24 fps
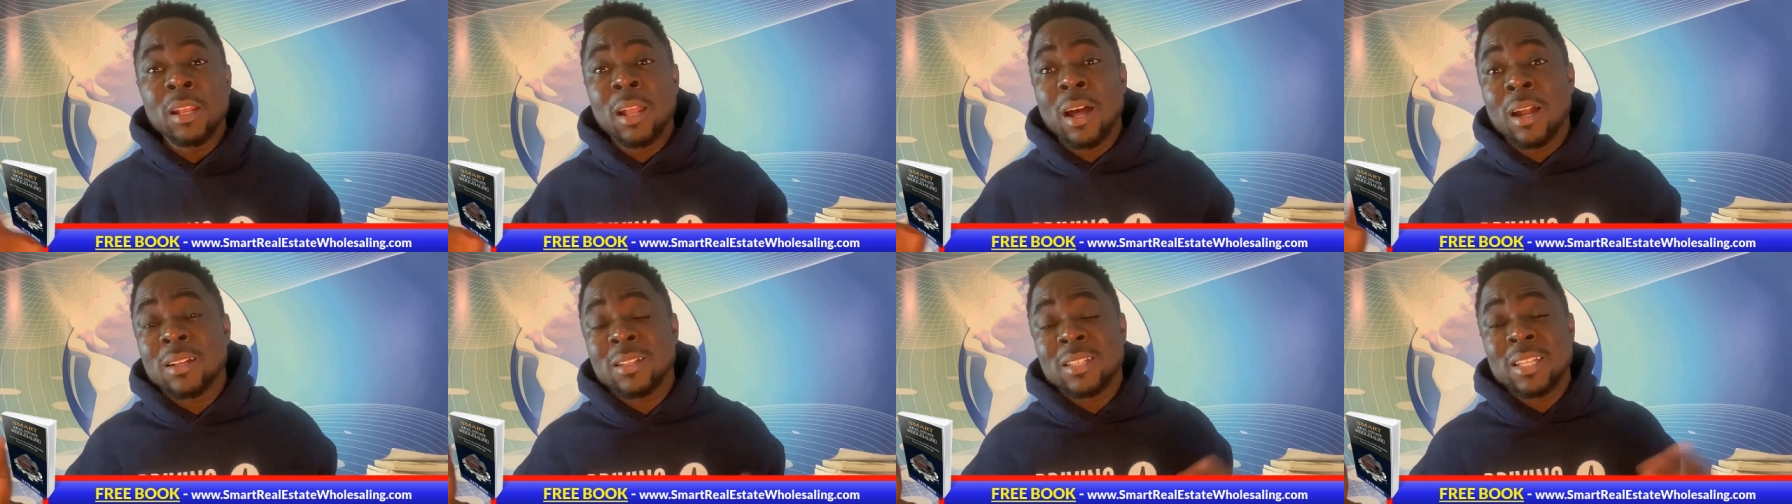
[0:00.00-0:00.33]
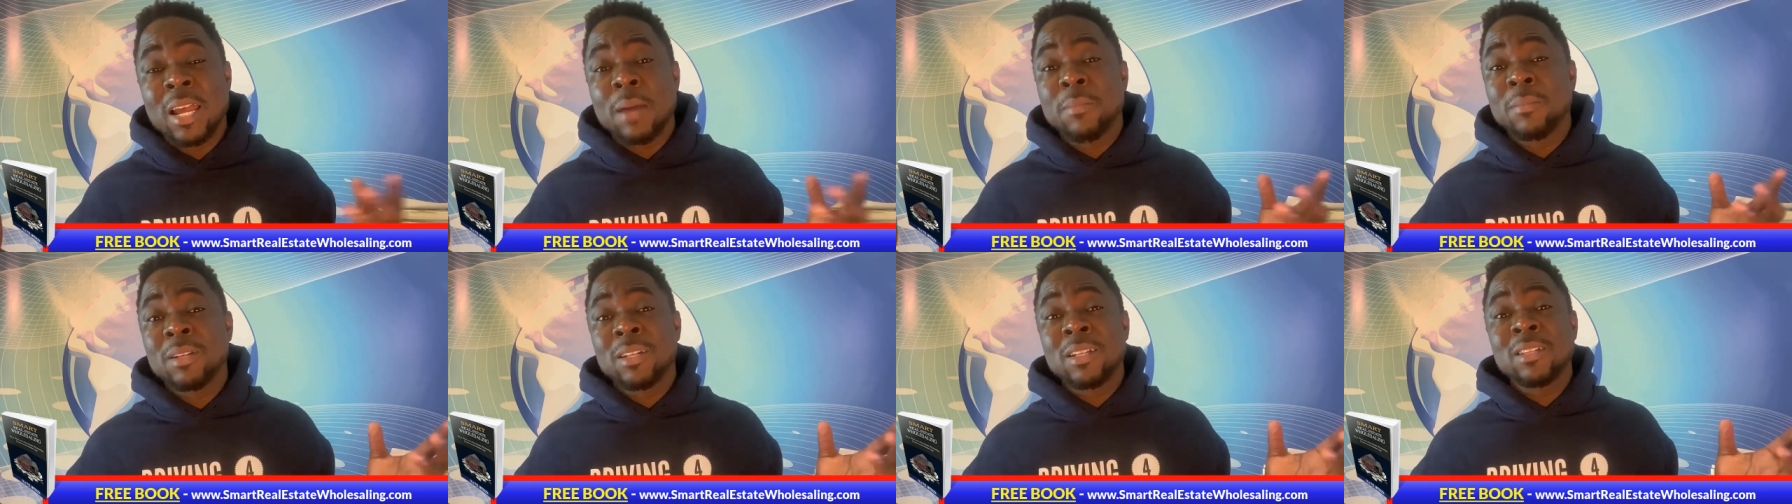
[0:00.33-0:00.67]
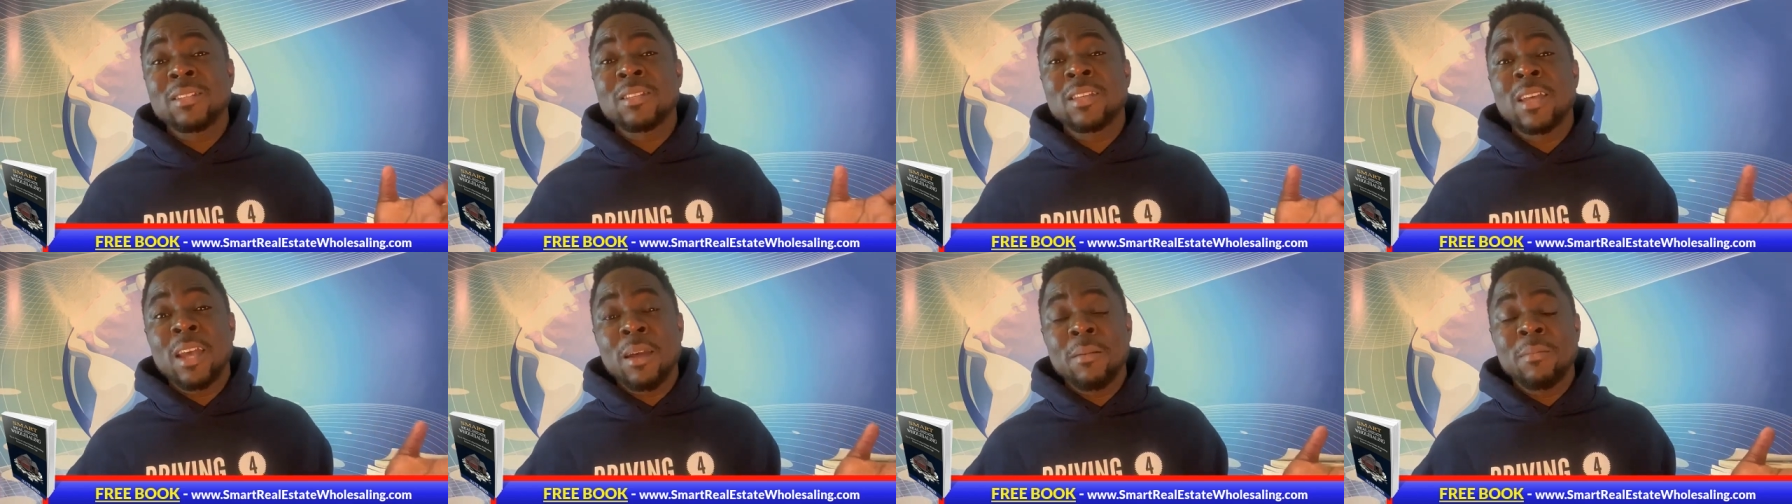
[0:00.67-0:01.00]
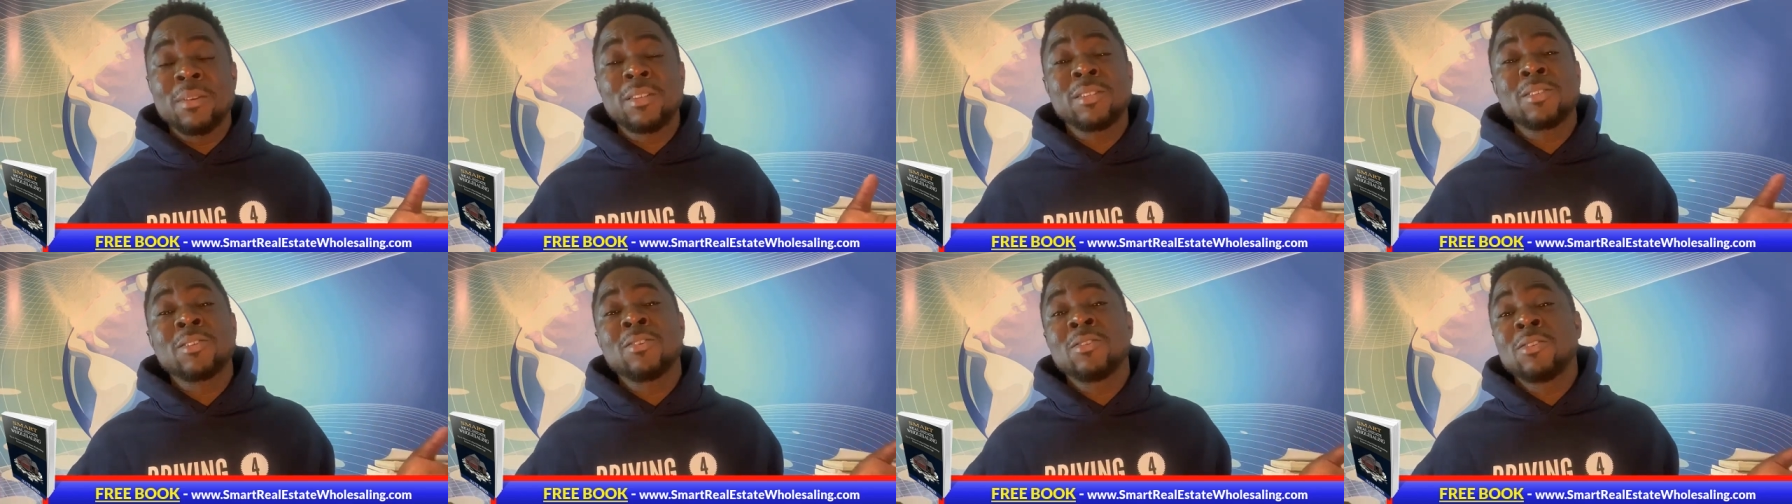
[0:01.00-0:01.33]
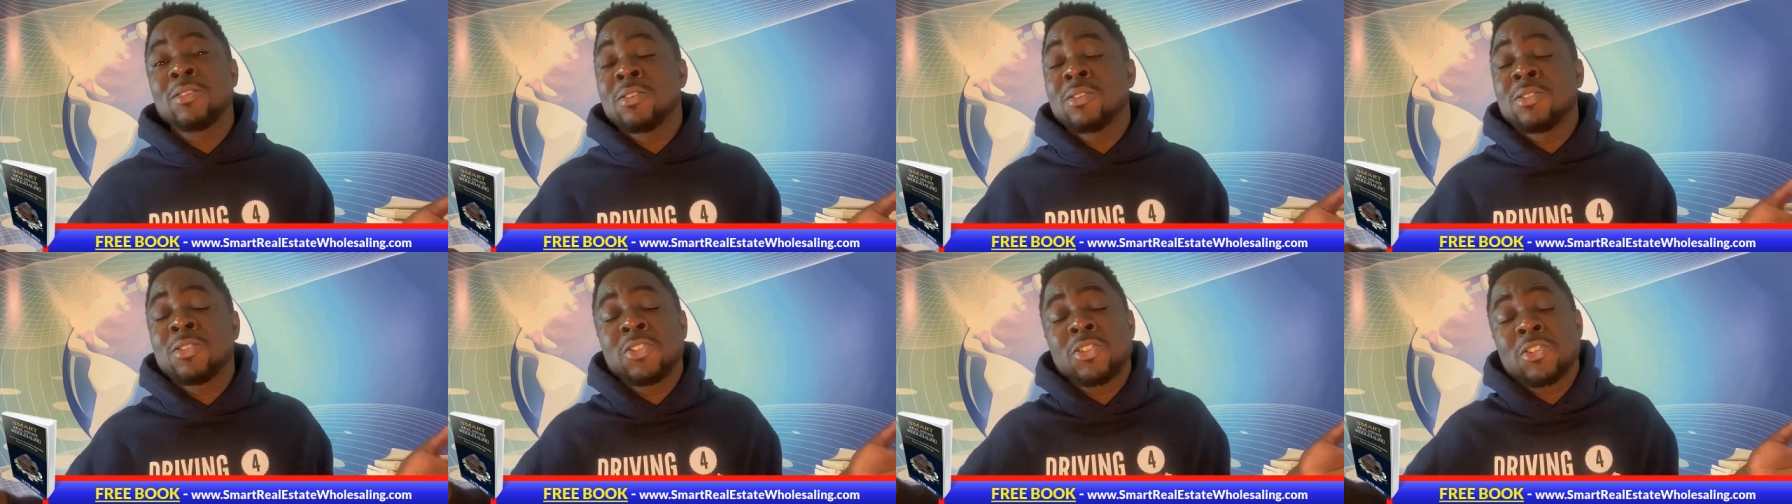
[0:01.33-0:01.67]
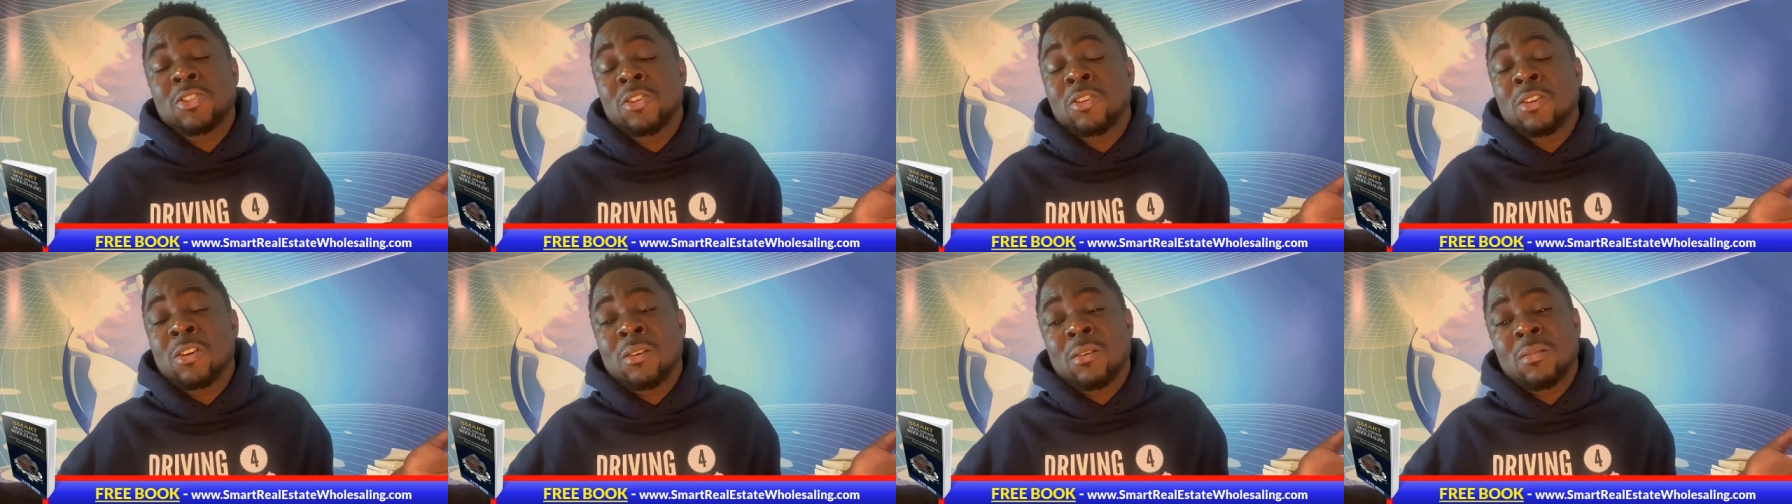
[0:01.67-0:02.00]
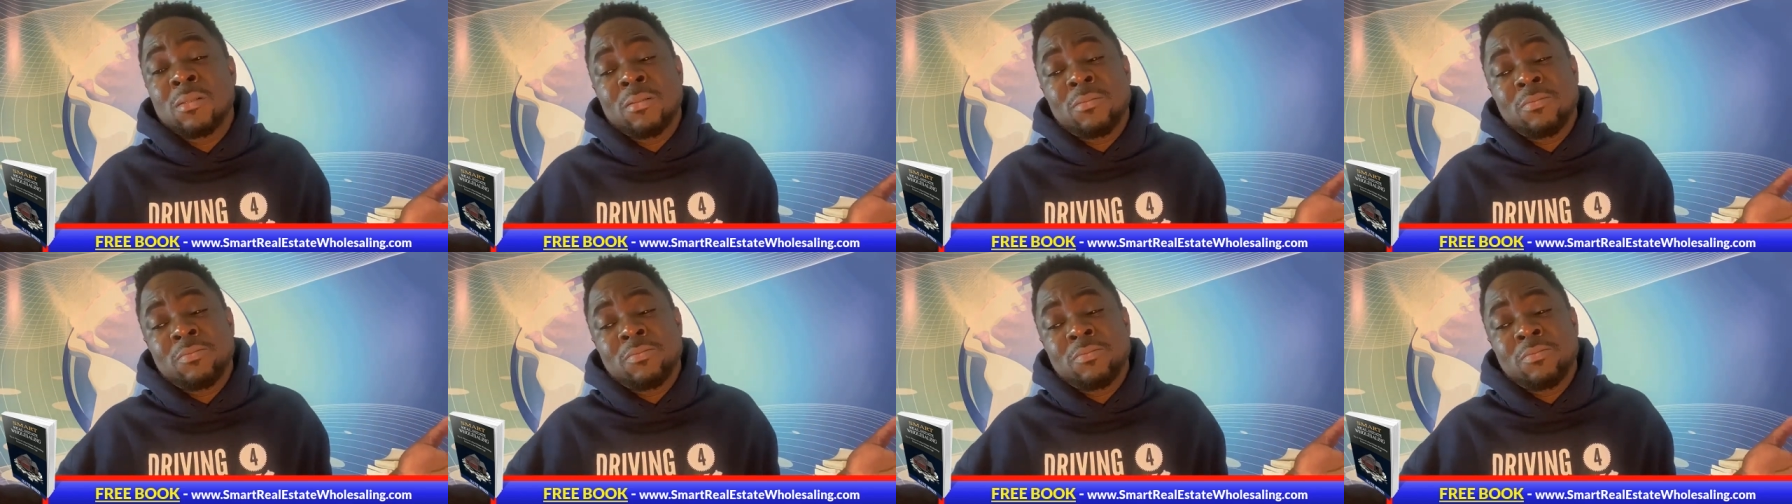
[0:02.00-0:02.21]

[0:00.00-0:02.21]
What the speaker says: lot of time in this game, you're just gonna